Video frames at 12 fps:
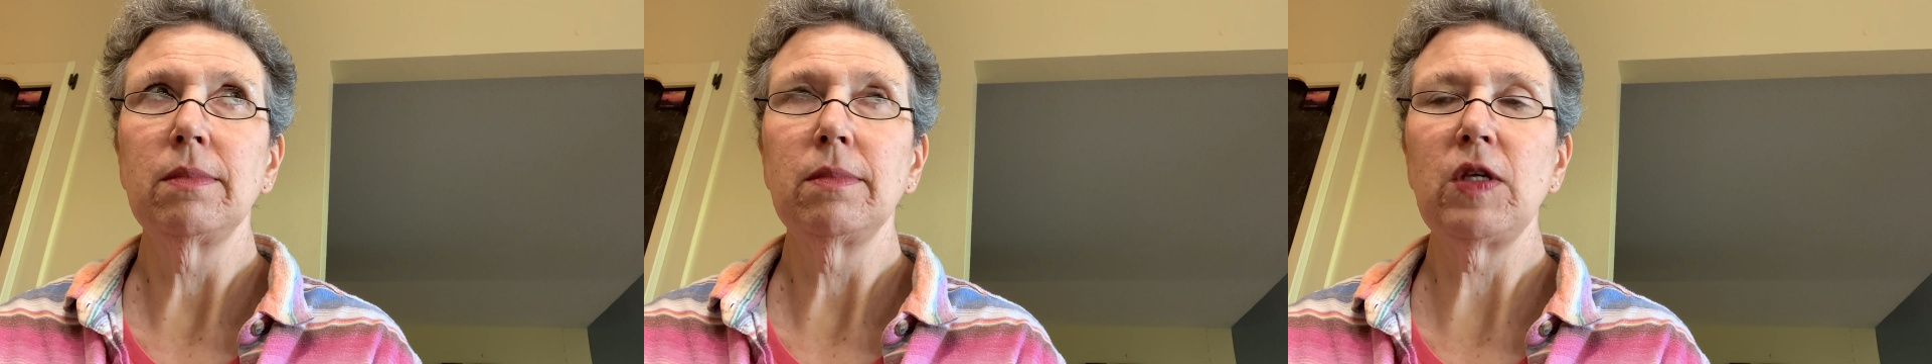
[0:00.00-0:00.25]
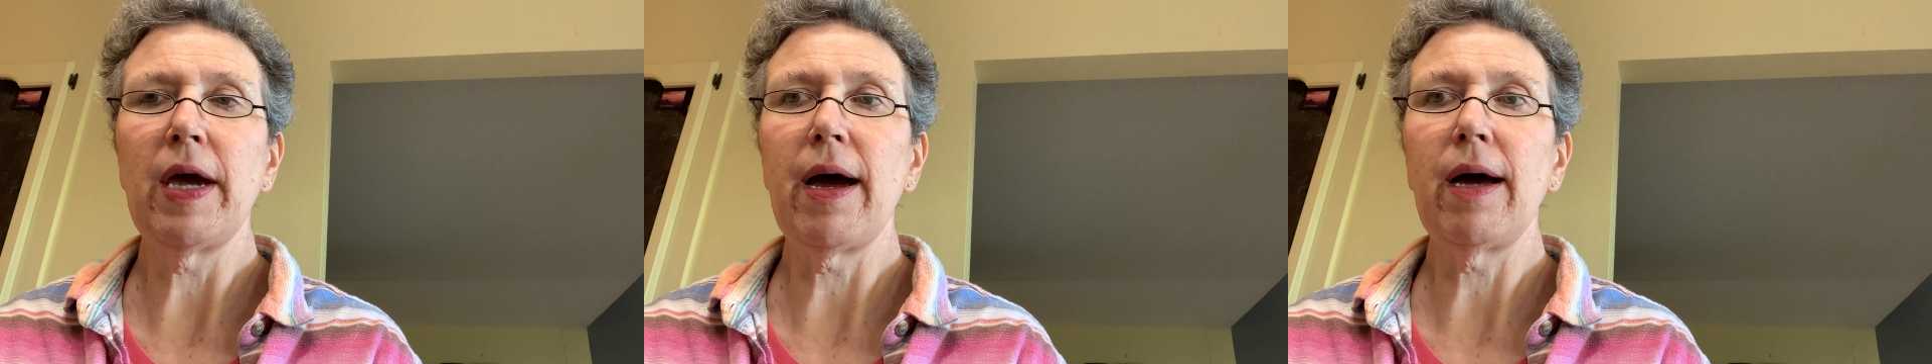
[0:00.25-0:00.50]

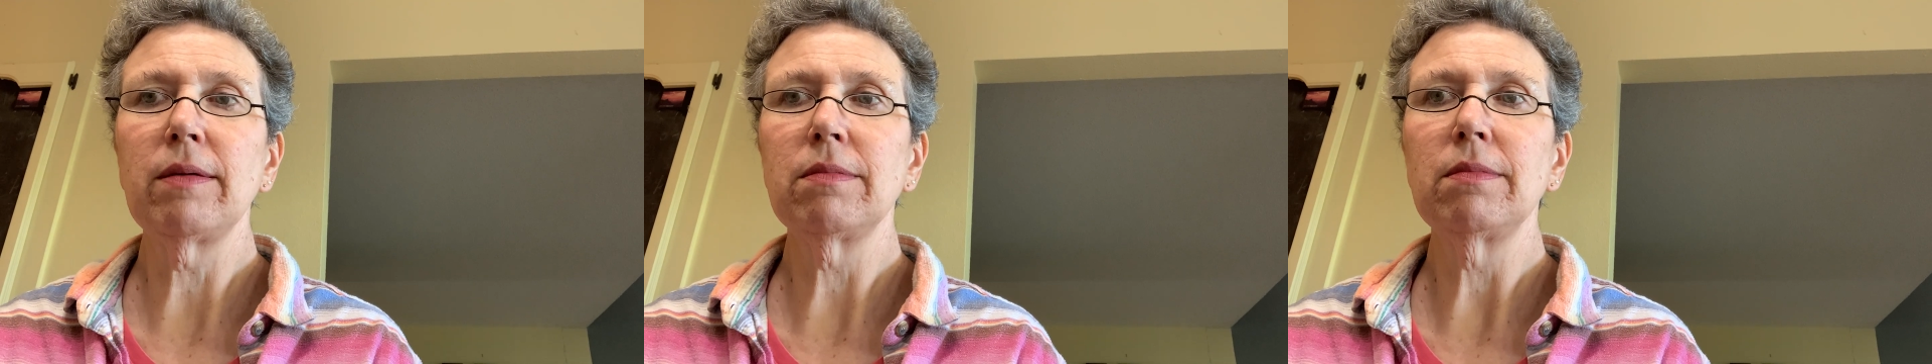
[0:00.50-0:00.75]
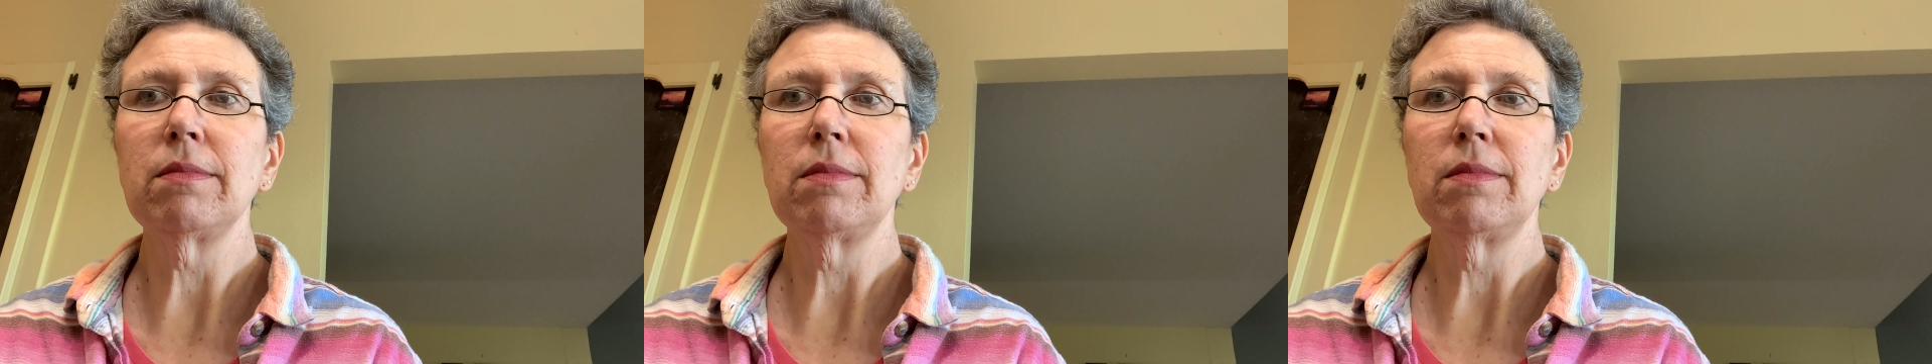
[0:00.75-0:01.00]
Yeah,
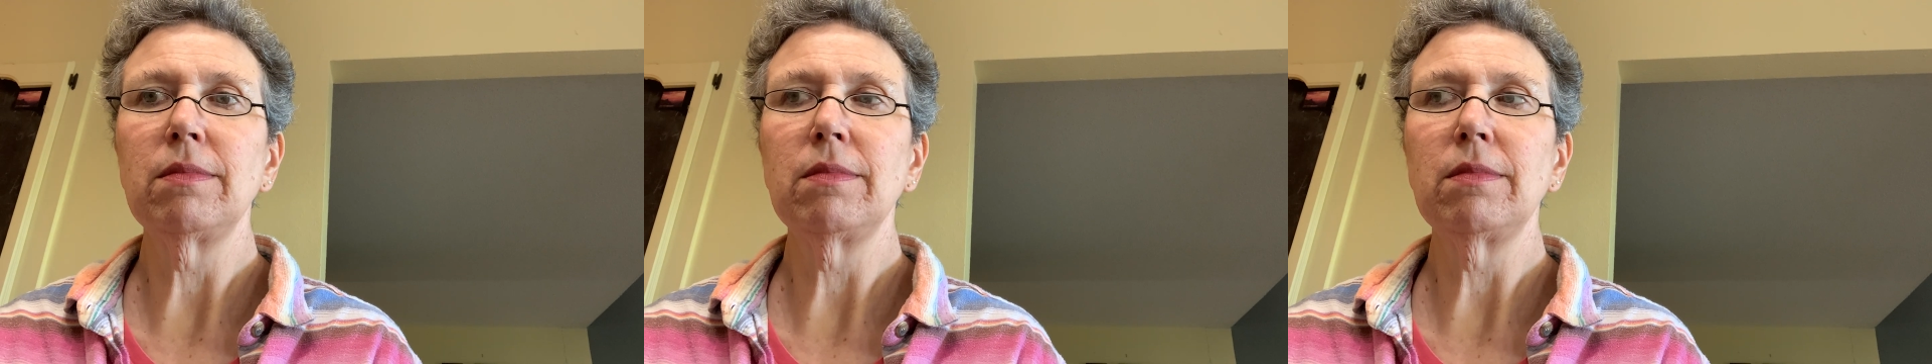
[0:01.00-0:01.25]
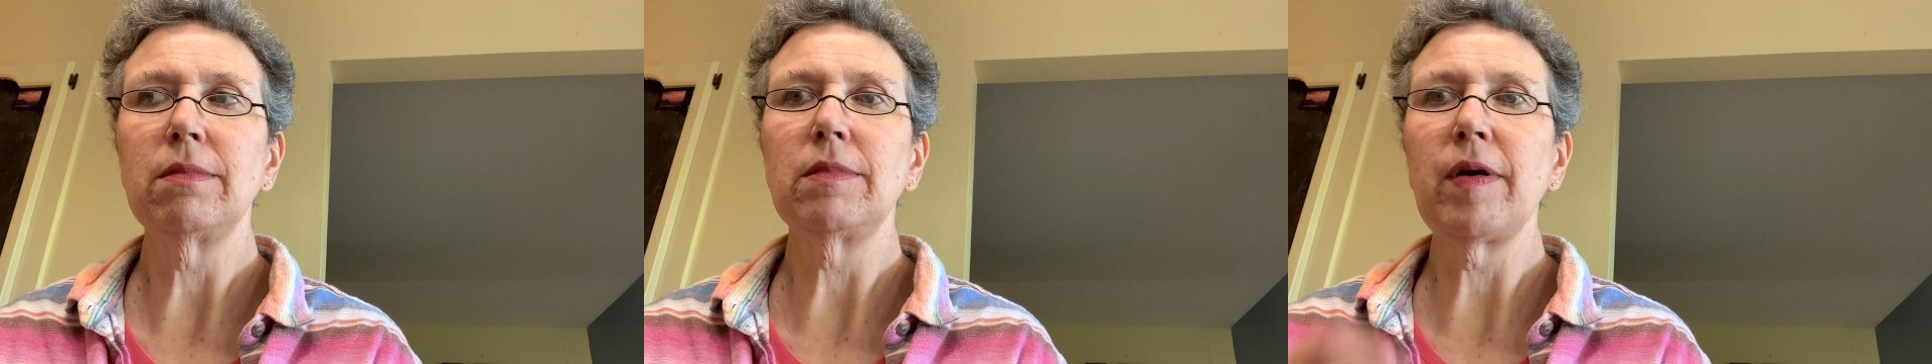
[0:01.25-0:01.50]

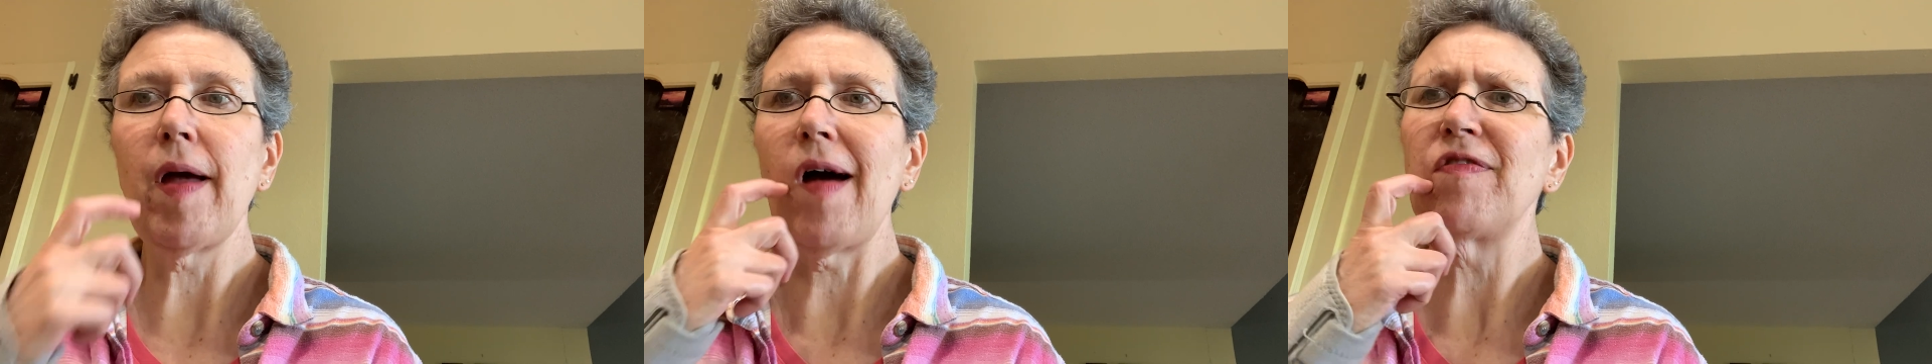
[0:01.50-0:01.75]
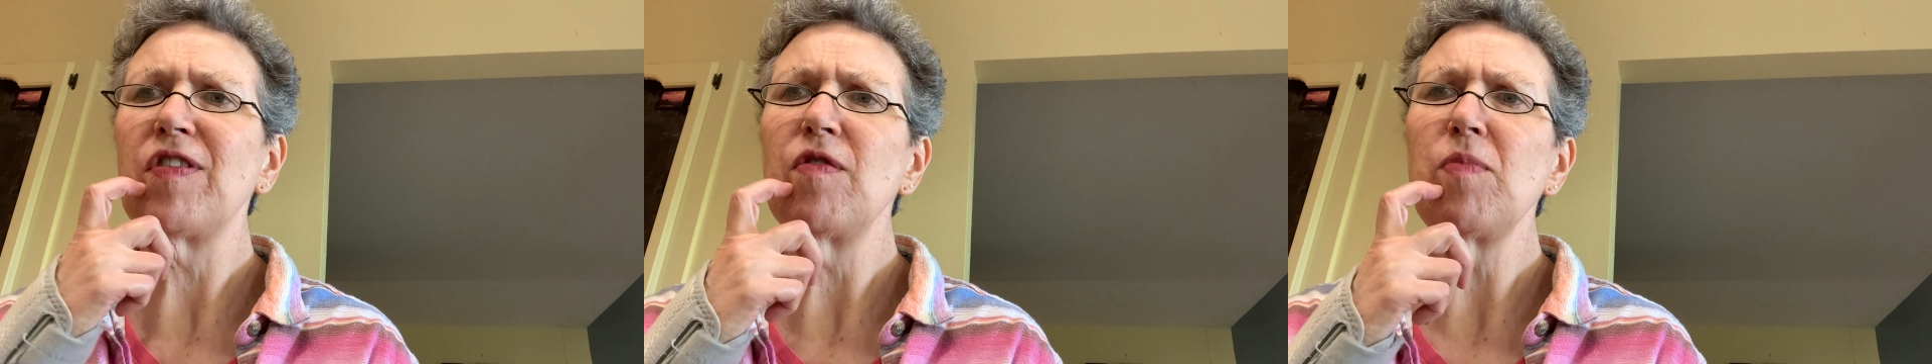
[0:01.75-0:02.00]
a
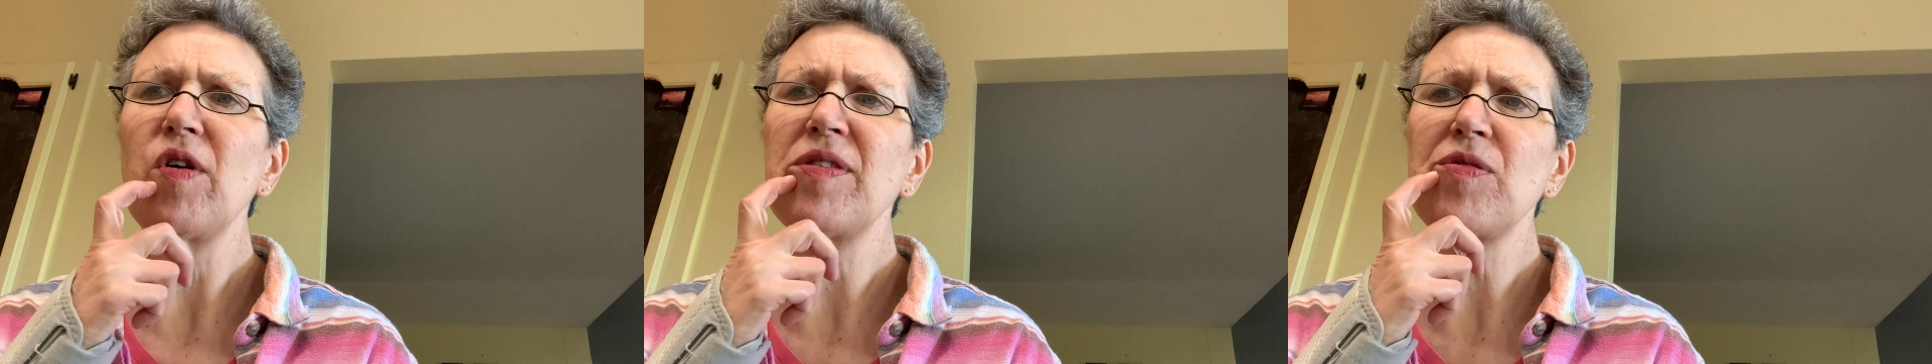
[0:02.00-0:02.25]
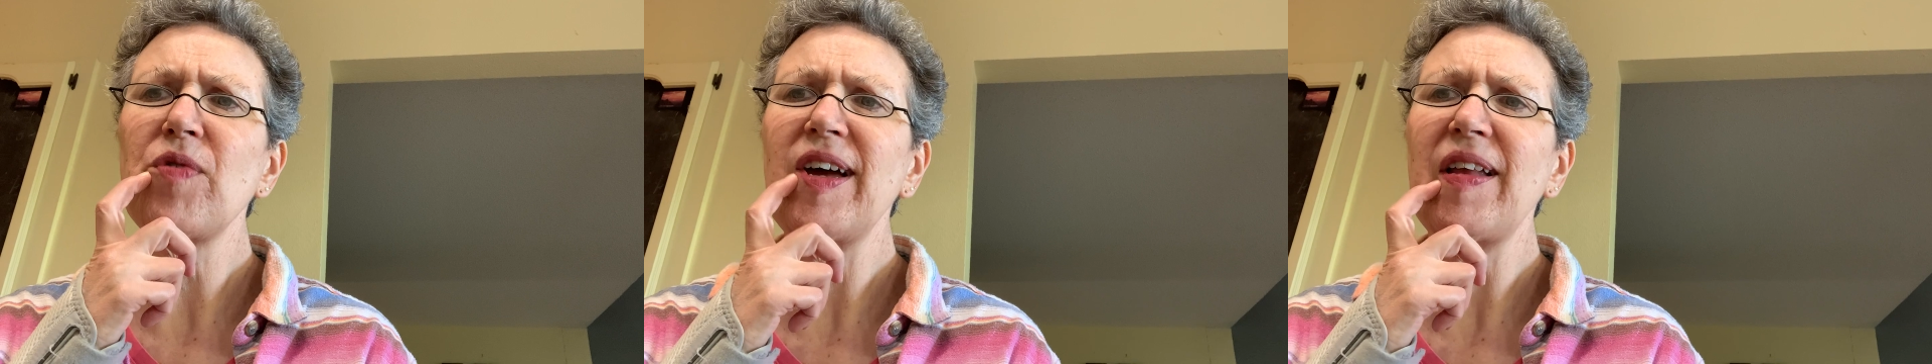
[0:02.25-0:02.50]
few more
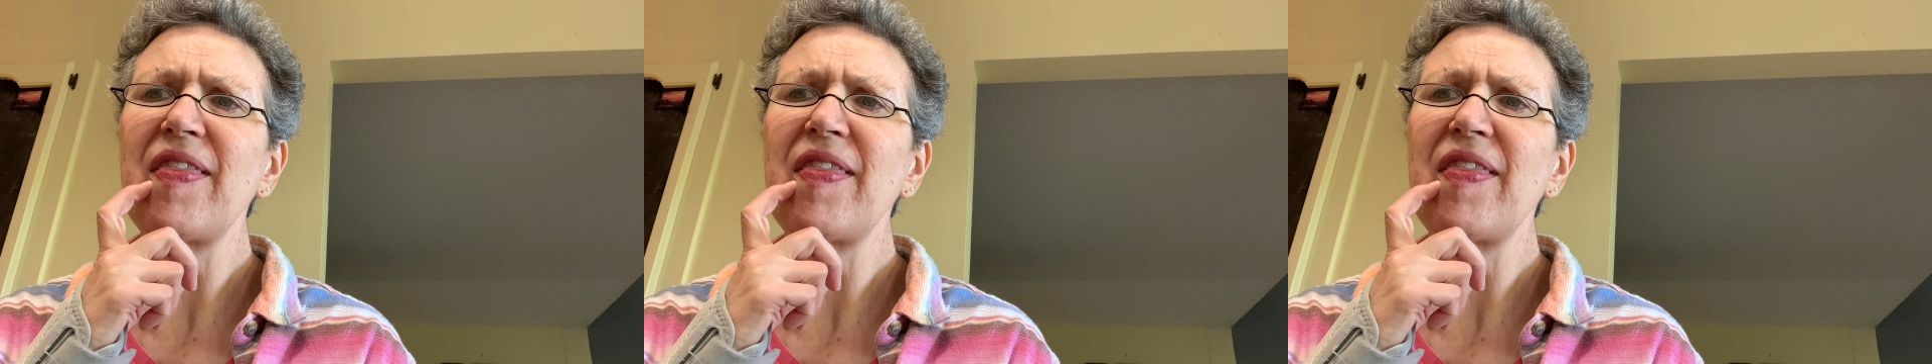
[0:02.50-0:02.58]
thread.